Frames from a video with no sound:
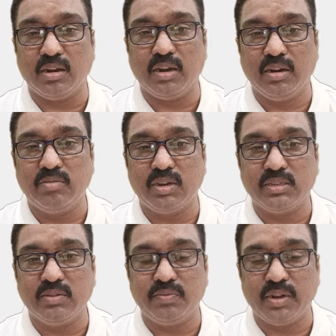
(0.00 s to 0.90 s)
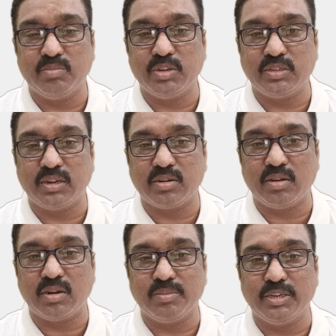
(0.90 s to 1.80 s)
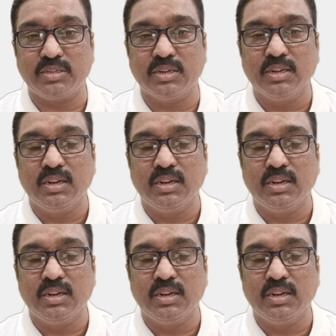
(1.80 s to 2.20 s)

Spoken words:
he was the famous economist,